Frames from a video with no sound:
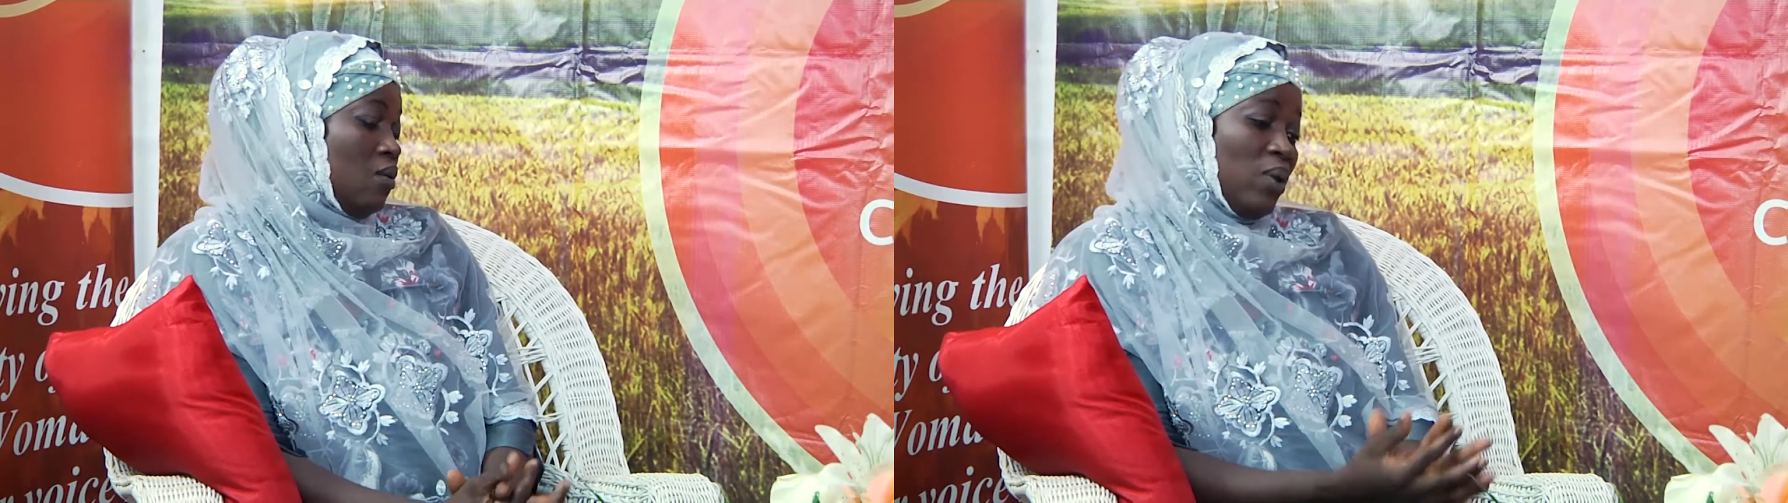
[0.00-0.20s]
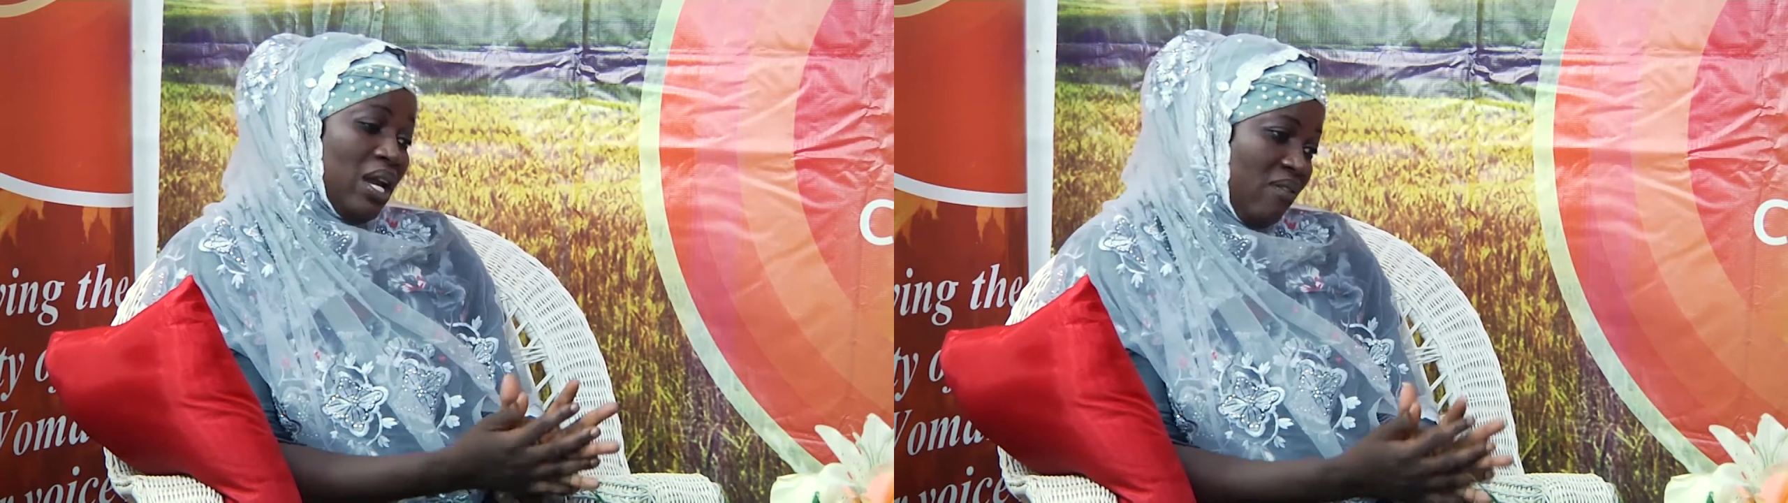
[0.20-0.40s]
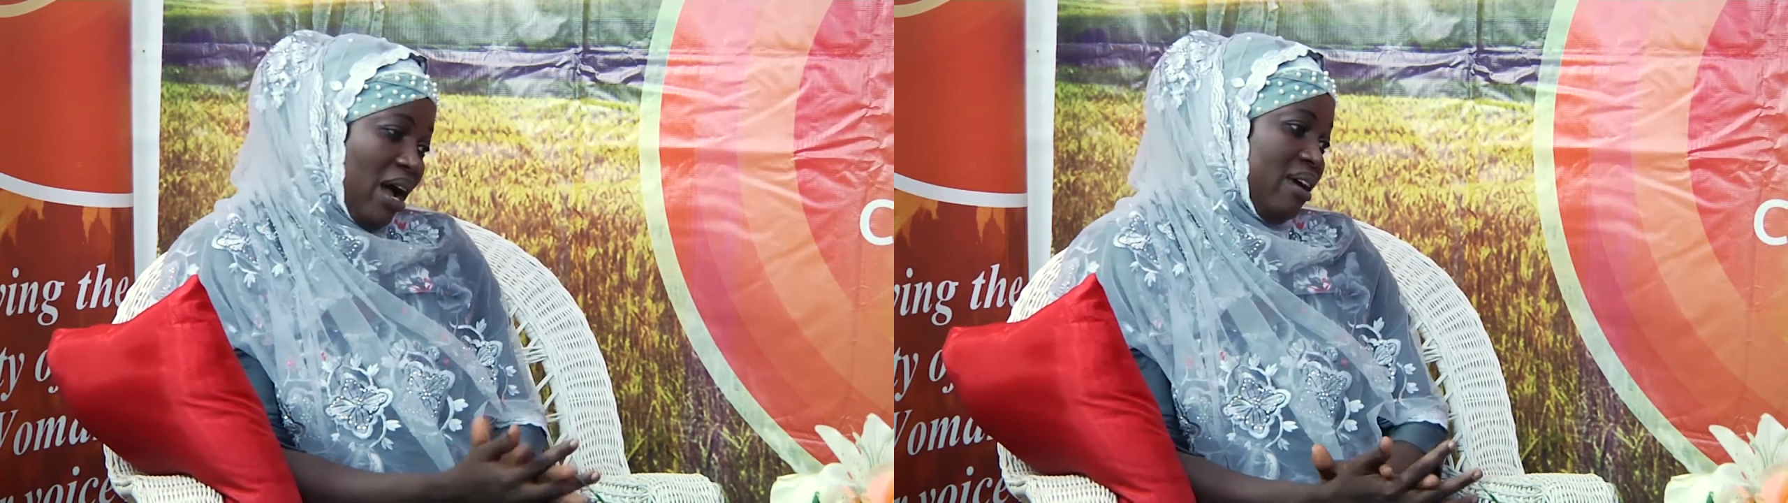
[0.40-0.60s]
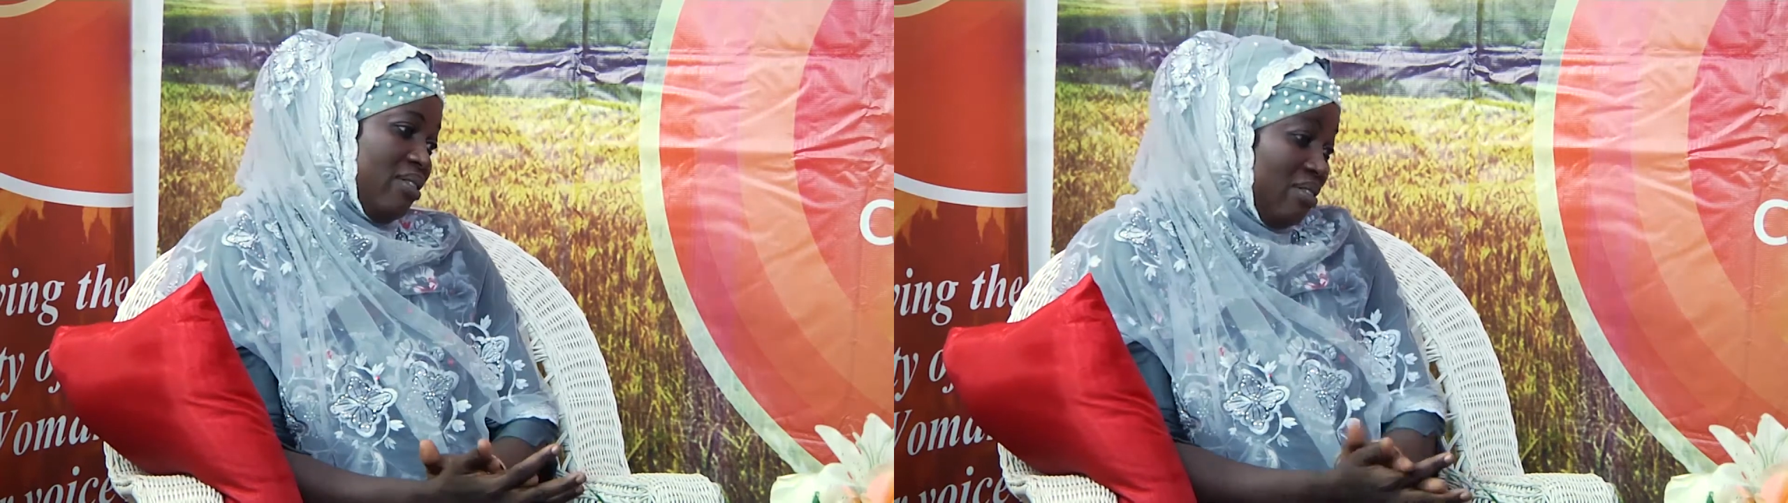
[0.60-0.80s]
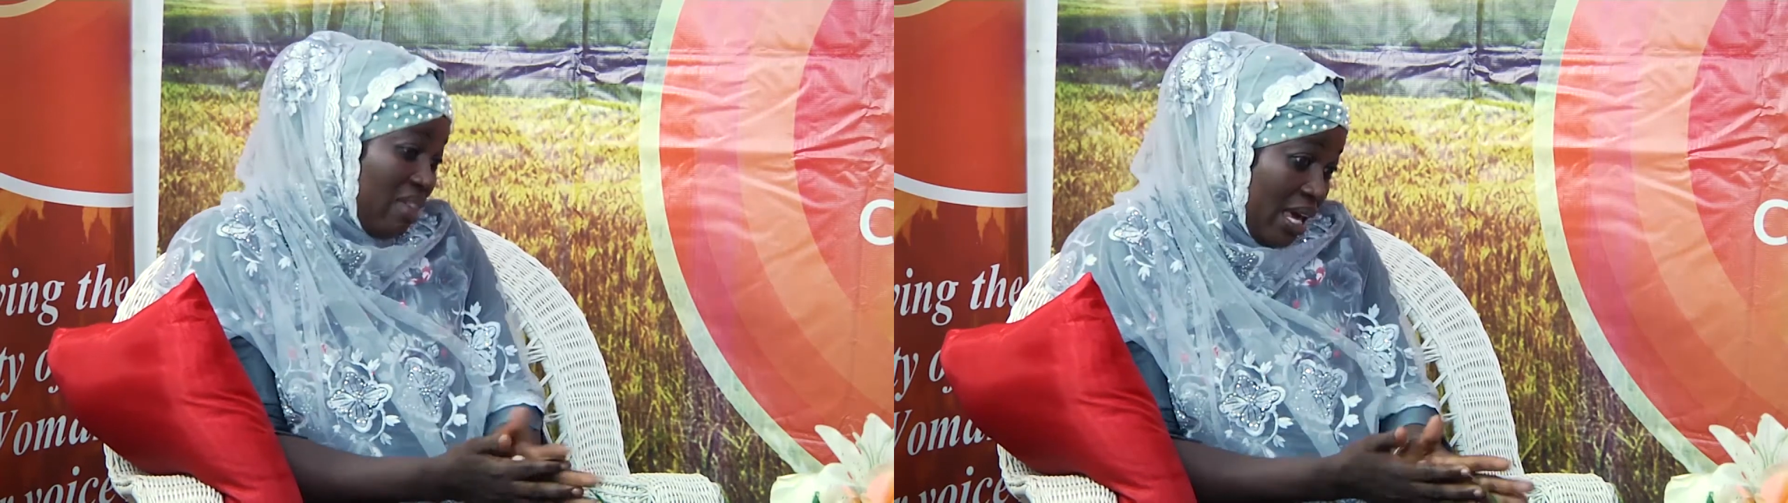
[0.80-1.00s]
Whenever I
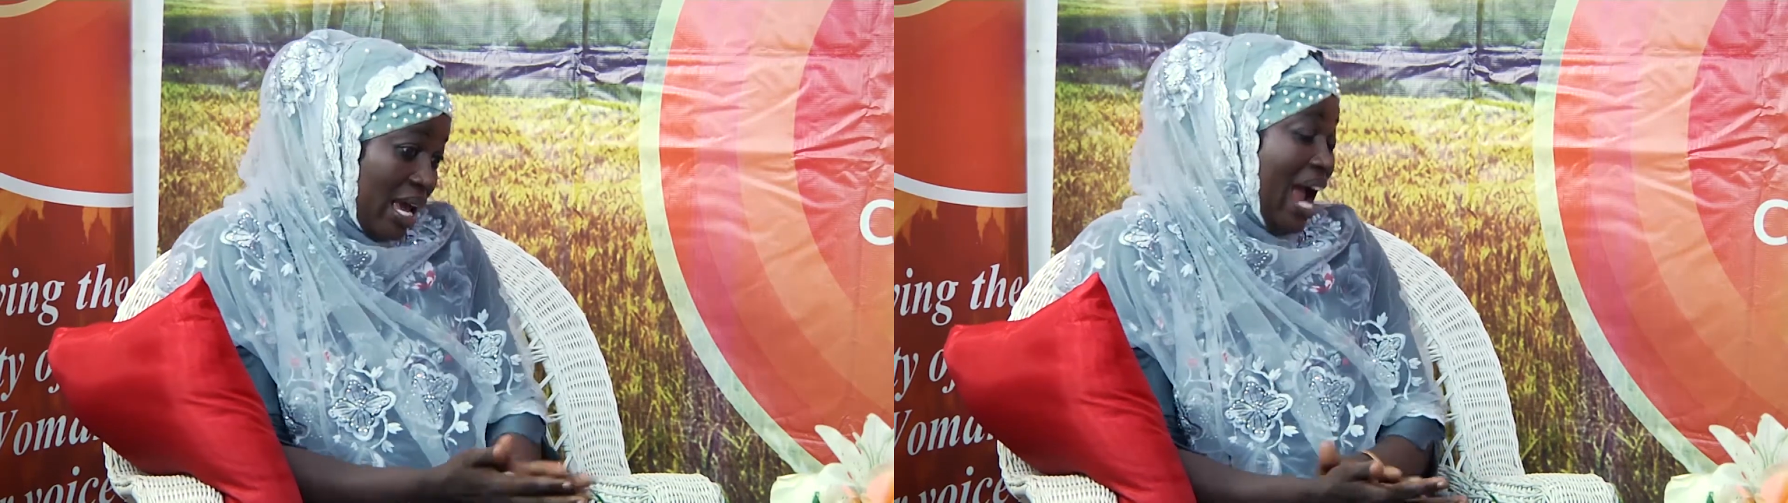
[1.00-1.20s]
think